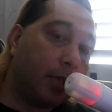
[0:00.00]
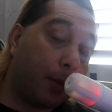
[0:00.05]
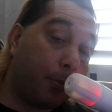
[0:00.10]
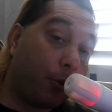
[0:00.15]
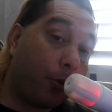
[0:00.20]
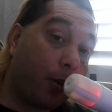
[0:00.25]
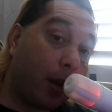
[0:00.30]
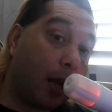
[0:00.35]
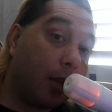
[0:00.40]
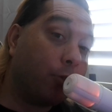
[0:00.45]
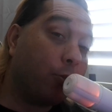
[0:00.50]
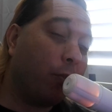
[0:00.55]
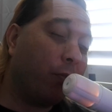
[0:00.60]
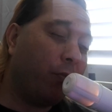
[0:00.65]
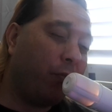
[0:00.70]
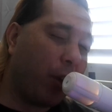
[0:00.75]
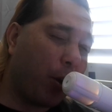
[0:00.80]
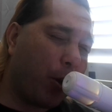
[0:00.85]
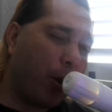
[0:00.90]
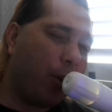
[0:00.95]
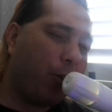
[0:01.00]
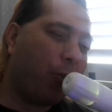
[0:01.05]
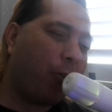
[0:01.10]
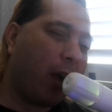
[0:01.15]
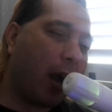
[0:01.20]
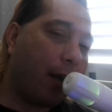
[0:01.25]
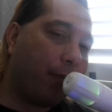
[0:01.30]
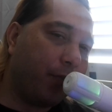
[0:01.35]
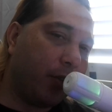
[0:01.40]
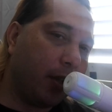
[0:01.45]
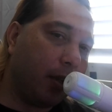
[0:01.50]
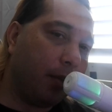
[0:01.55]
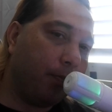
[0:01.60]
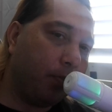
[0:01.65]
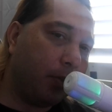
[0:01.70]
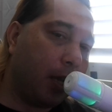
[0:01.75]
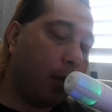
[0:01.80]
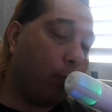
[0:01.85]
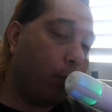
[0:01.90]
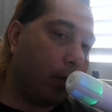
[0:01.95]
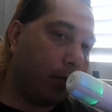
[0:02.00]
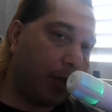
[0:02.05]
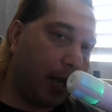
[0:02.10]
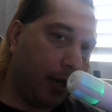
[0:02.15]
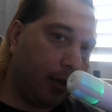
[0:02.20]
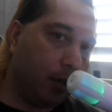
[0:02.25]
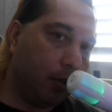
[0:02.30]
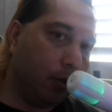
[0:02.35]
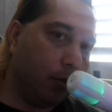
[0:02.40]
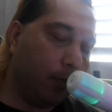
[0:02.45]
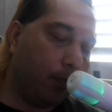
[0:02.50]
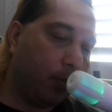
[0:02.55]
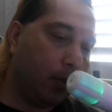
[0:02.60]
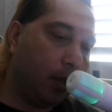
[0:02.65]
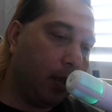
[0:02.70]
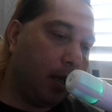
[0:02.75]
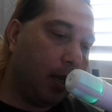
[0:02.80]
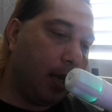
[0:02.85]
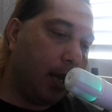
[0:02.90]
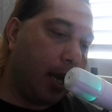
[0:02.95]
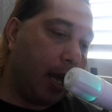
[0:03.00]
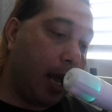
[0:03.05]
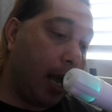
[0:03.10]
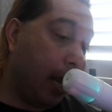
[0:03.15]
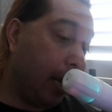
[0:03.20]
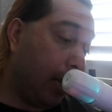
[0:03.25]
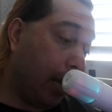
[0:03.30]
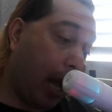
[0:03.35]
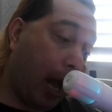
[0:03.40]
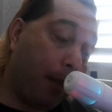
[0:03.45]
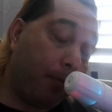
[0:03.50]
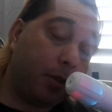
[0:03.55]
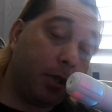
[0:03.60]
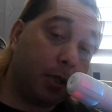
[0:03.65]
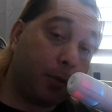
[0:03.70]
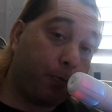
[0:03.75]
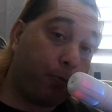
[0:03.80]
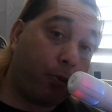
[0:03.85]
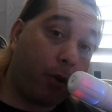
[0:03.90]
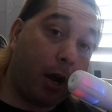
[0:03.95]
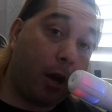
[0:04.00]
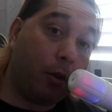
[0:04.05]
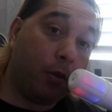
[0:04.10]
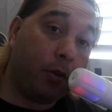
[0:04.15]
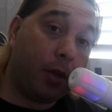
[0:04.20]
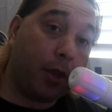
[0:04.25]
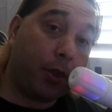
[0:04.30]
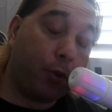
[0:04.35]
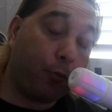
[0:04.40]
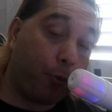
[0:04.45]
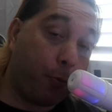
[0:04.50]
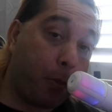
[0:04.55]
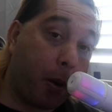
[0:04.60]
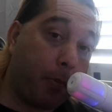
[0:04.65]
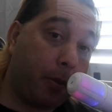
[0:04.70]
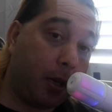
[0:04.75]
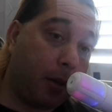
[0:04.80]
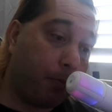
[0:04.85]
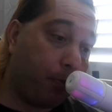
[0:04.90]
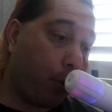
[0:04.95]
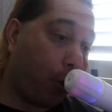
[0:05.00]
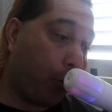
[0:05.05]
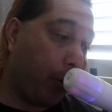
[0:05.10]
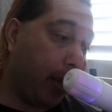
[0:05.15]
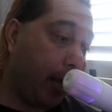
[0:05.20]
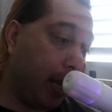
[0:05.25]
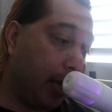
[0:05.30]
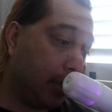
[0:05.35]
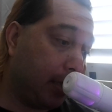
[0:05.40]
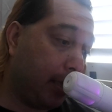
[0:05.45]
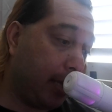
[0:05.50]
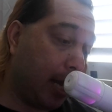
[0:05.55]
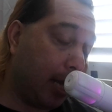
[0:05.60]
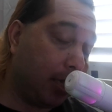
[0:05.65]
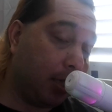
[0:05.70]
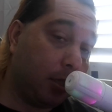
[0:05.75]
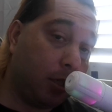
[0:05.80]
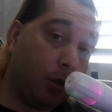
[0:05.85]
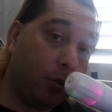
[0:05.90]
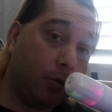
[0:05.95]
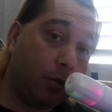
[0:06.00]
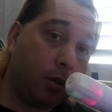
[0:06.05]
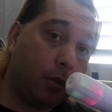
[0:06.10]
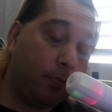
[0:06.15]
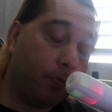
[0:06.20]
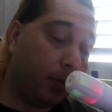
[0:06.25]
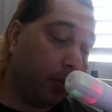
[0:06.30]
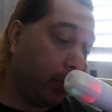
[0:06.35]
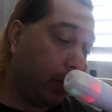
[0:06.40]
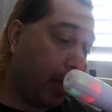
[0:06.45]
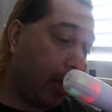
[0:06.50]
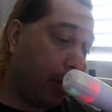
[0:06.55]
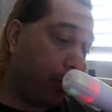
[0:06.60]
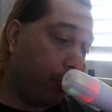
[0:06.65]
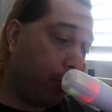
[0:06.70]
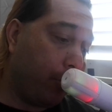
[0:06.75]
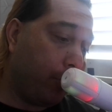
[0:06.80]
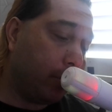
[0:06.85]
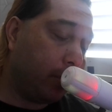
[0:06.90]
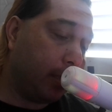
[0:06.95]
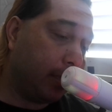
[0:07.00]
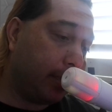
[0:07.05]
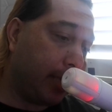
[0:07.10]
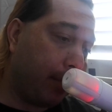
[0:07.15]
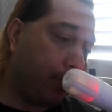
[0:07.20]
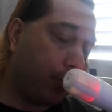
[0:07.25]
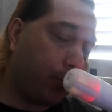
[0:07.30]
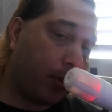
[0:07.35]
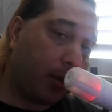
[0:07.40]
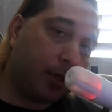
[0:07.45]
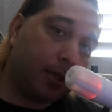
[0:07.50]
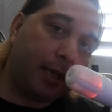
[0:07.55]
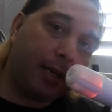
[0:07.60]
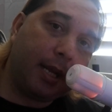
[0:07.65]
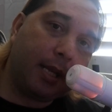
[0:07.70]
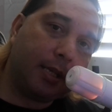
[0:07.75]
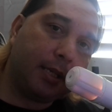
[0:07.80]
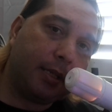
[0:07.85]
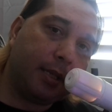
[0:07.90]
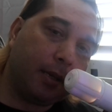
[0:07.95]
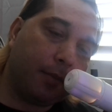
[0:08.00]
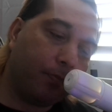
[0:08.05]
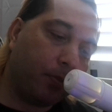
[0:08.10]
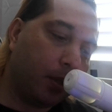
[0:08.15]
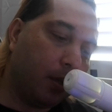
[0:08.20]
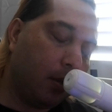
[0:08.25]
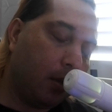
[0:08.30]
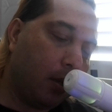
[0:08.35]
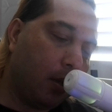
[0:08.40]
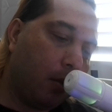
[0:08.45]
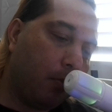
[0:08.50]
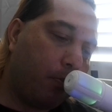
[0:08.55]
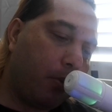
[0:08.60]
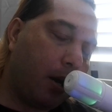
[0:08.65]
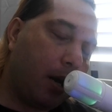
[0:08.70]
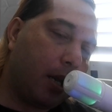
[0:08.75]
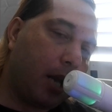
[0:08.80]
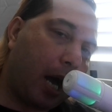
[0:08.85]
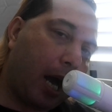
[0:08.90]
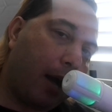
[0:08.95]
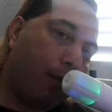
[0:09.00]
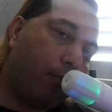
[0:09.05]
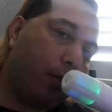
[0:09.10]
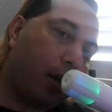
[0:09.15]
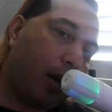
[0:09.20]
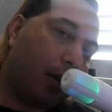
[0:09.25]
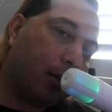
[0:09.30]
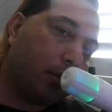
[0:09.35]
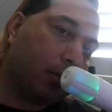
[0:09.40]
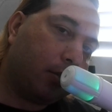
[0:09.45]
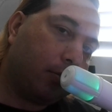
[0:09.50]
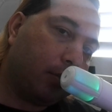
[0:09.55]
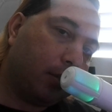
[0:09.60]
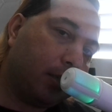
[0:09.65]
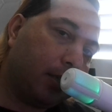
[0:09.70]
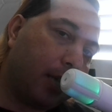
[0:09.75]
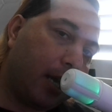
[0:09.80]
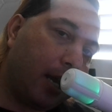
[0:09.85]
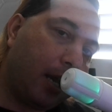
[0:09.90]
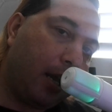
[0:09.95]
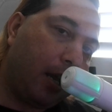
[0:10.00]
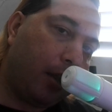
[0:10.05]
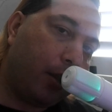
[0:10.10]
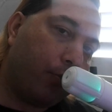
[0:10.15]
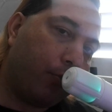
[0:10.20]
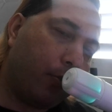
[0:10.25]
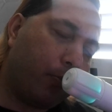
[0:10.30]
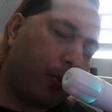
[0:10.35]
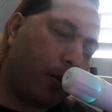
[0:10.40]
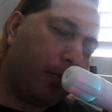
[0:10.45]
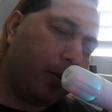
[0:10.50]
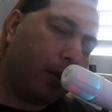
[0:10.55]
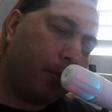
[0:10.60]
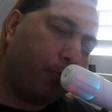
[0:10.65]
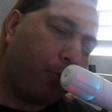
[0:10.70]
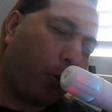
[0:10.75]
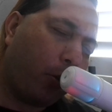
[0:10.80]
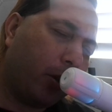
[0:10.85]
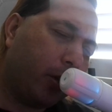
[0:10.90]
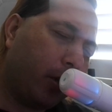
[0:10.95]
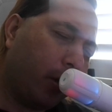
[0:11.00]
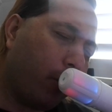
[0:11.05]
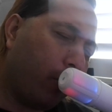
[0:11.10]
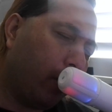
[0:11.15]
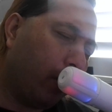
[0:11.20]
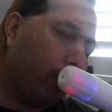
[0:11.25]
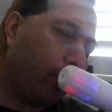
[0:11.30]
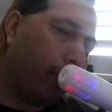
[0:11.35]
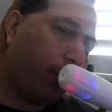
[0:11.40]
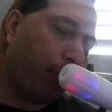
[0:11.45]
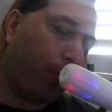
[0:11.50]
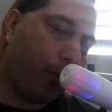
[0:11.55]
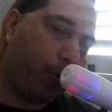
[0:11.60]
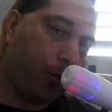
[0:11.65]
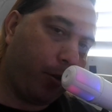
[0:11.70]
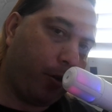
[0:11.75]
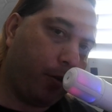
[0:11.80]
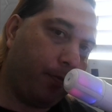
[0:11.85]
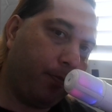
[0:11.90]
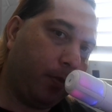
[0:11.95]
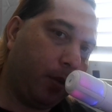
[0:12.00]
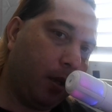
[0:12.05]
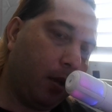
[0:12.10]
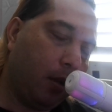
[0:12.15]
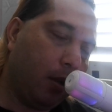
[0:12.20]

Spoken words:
Democrats are very crafty in what they do. And I'm just proud that the Republican Party has catch suit and they're using the same tricks against them. But I would also say the Republican Party should go a little further